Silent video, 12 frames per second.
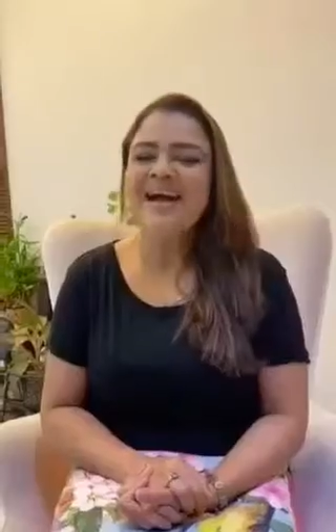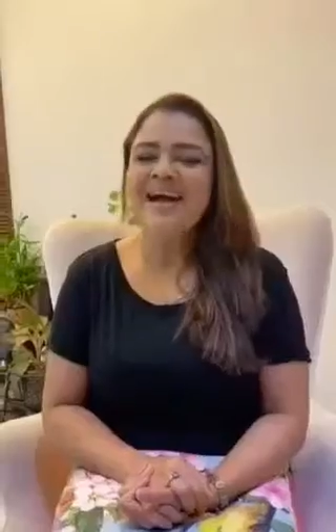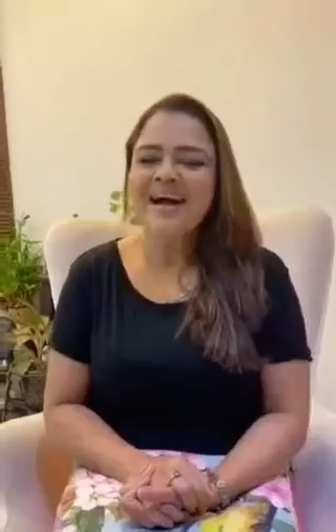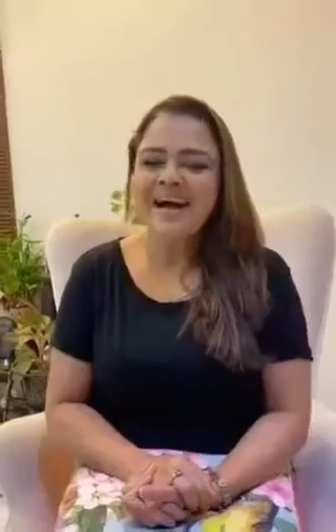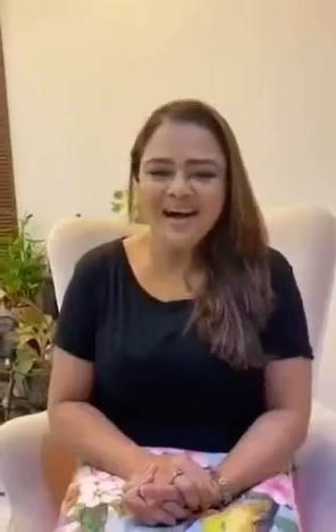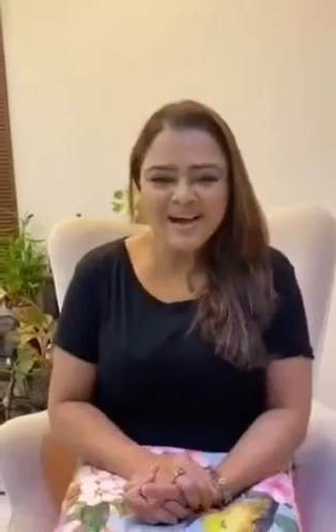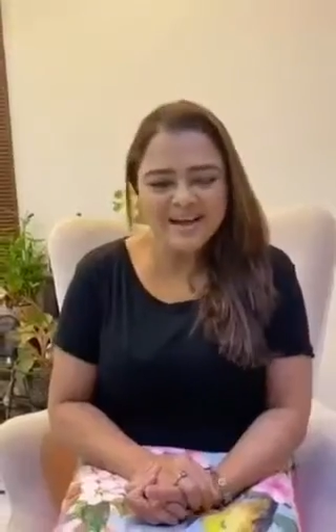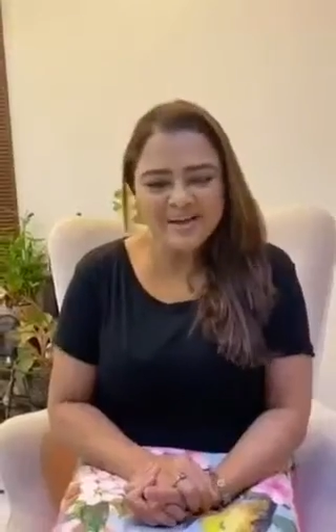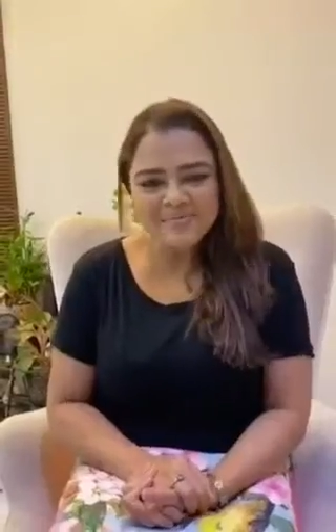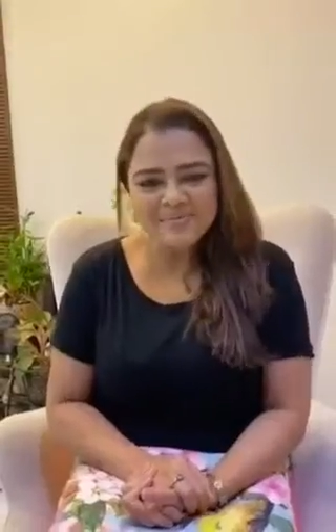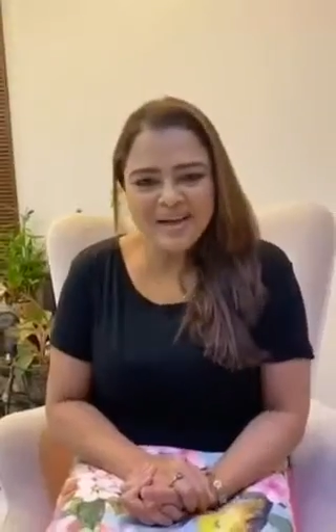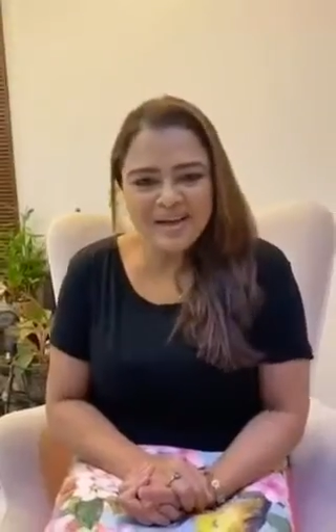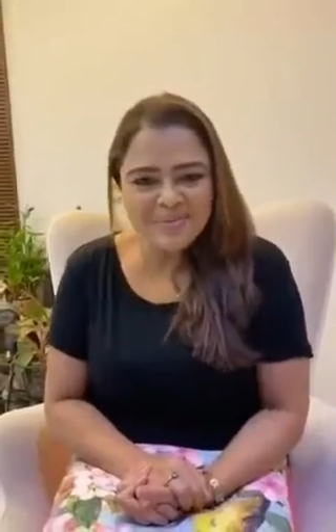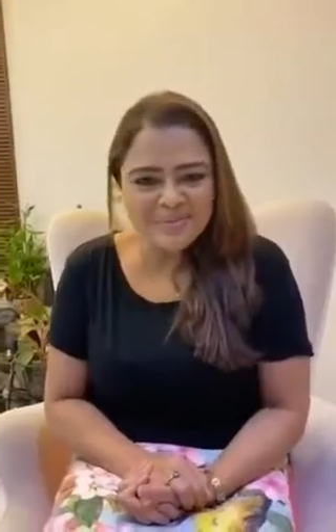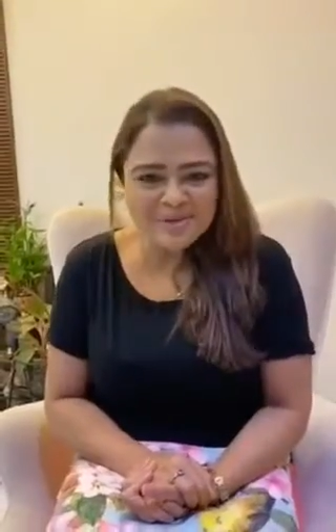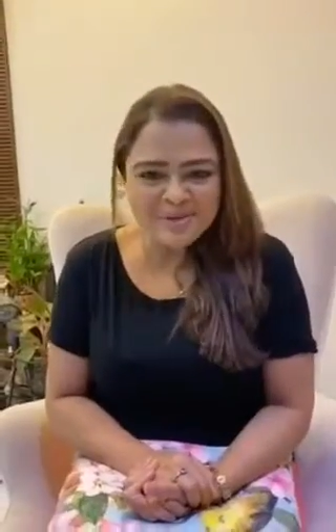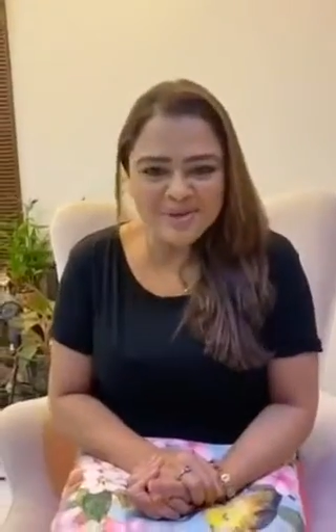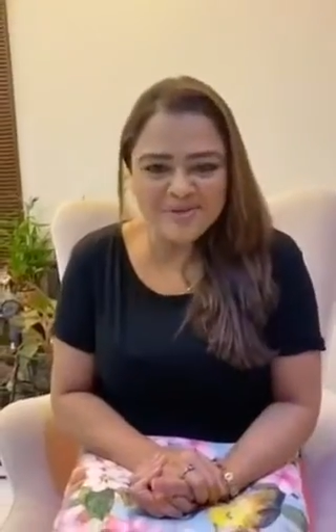Hi, my name
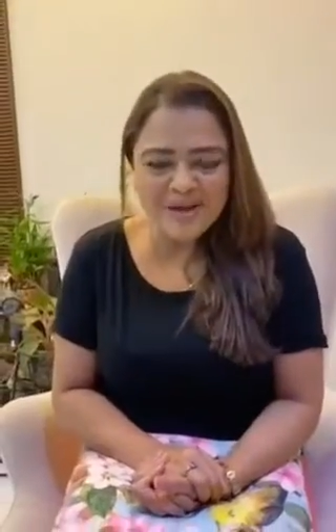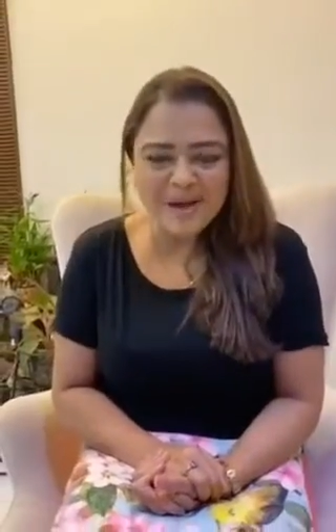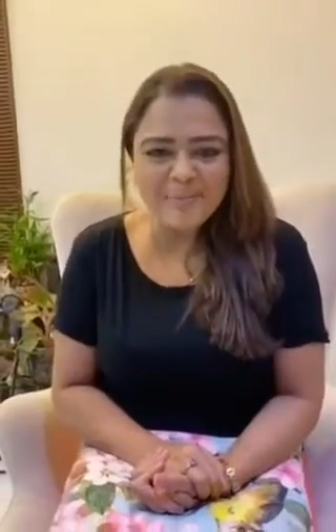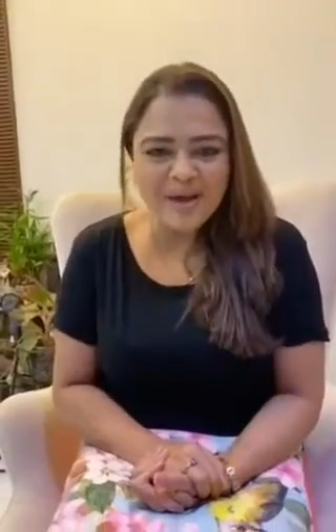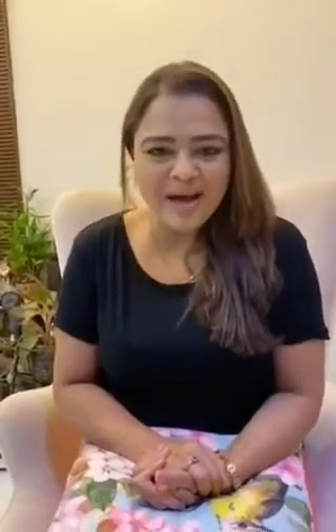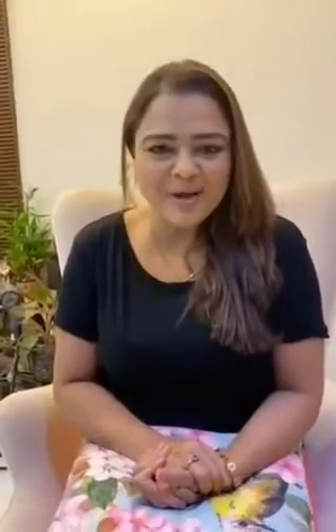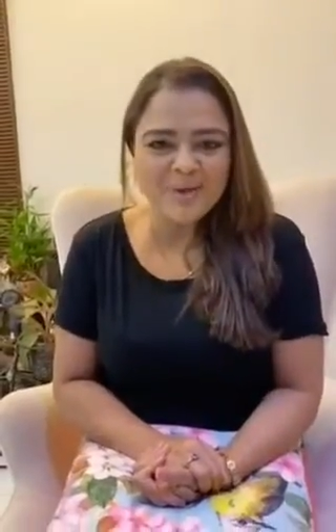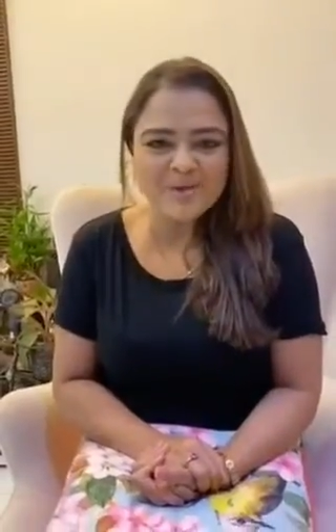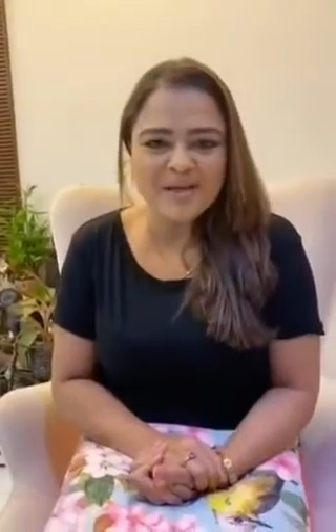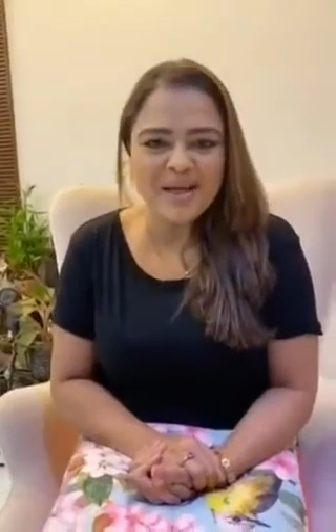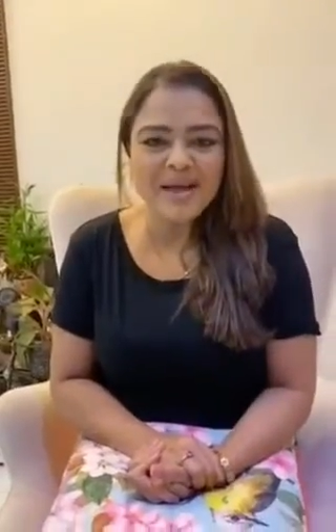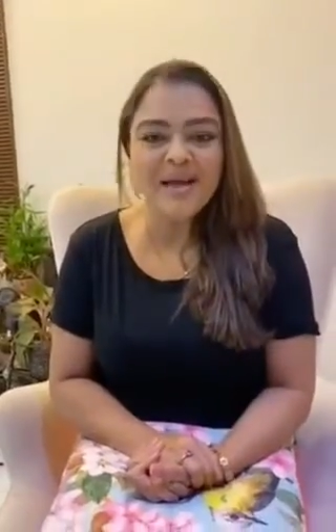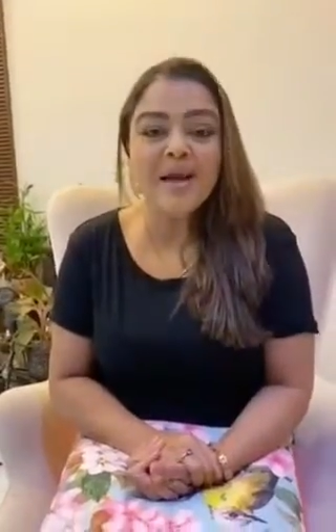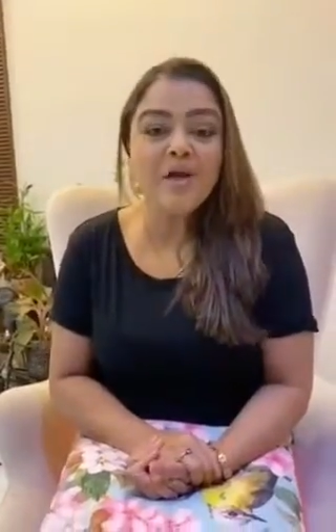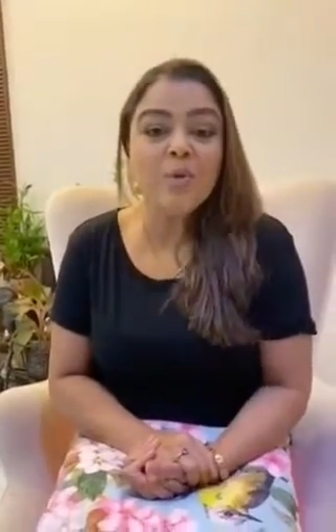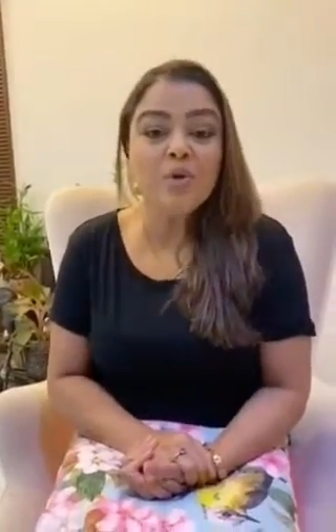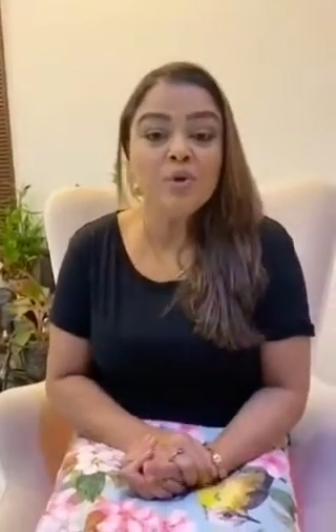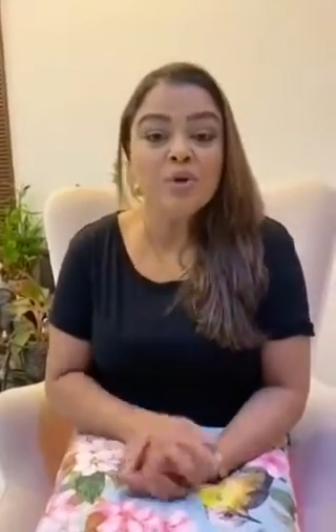is Gulfam Khan Hussain and I
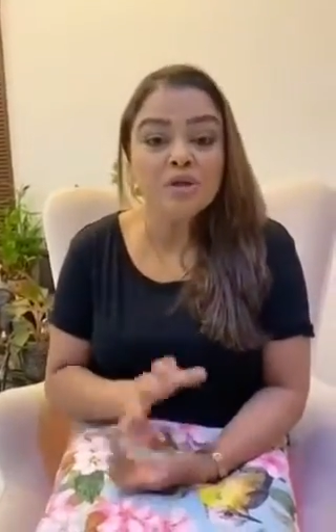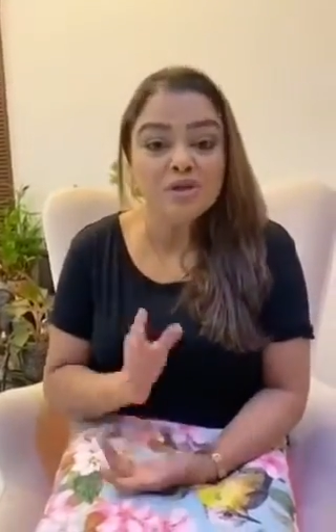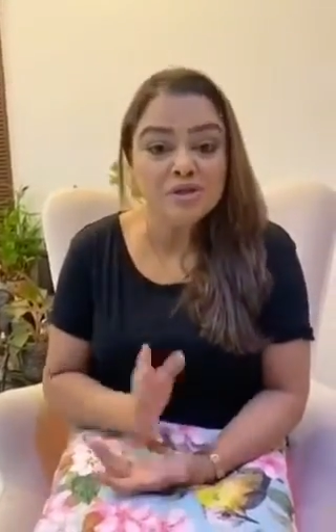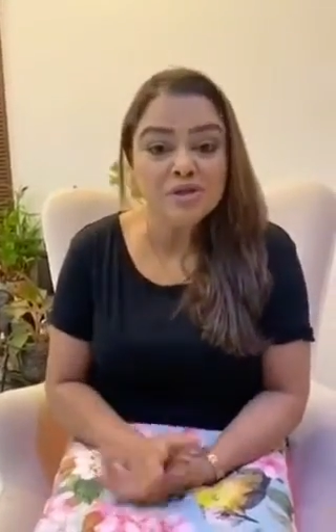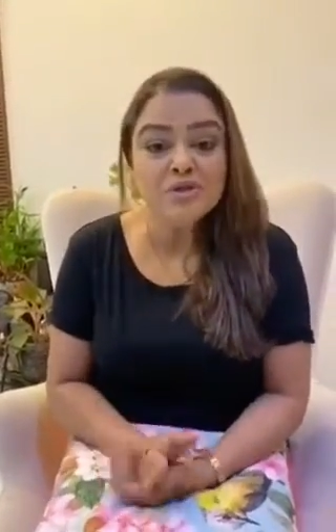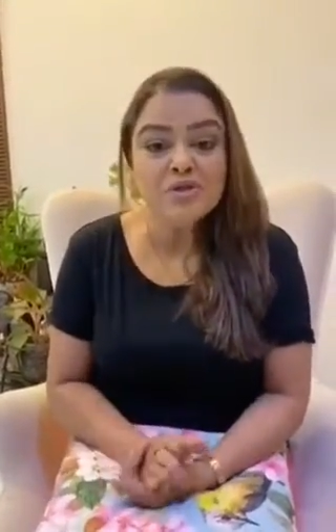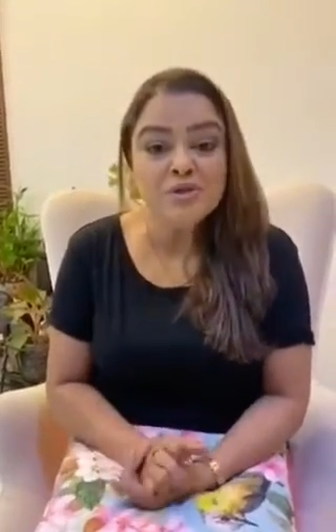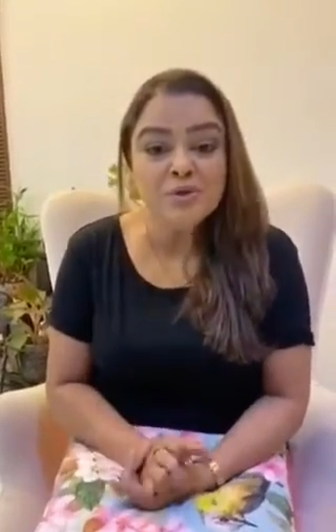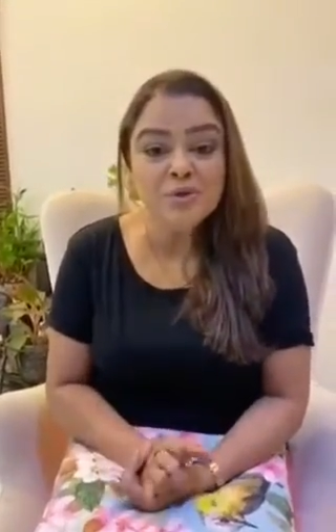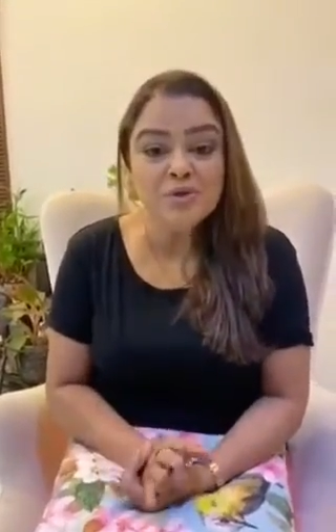want to introduce you